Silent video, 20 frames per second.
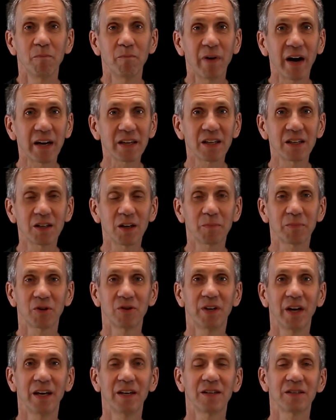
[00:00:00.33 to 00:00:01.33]
Backing up your
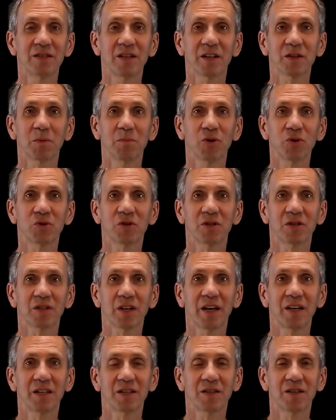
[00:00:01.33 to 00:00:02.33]
data is not the most
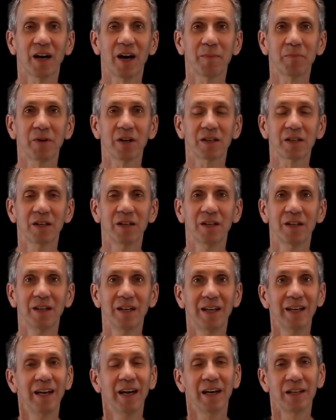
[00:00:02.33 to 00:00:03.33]
exciting topic
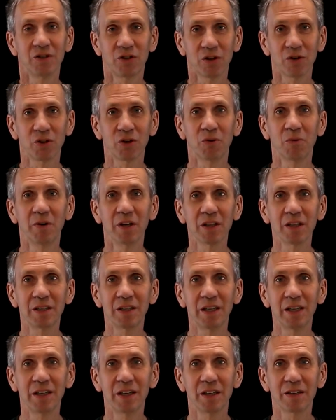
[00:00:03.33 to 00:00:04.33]
until you really
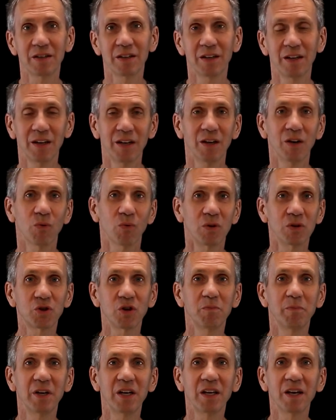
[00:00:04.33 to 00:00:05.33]
need it. Once
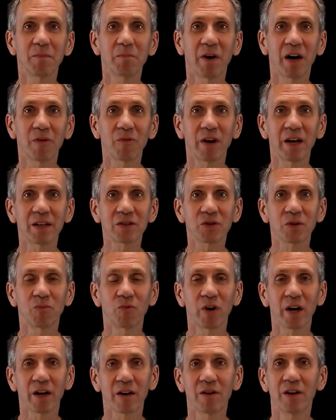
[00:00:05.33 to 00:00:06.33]
you've been hit by
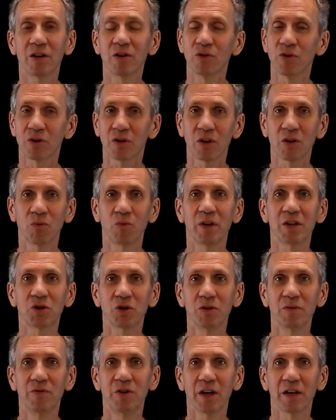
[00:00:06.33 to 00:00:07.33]
ransomware, you're going to
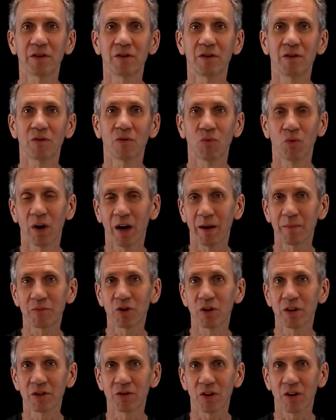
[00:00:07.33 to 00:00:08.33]
wish you've done what I'm
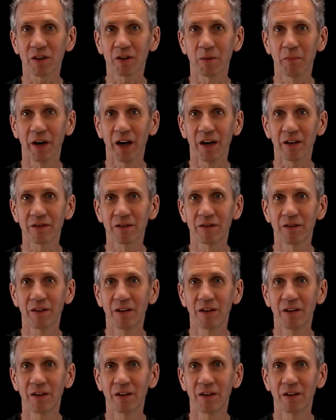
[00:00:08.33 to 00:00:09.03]
going to talk about.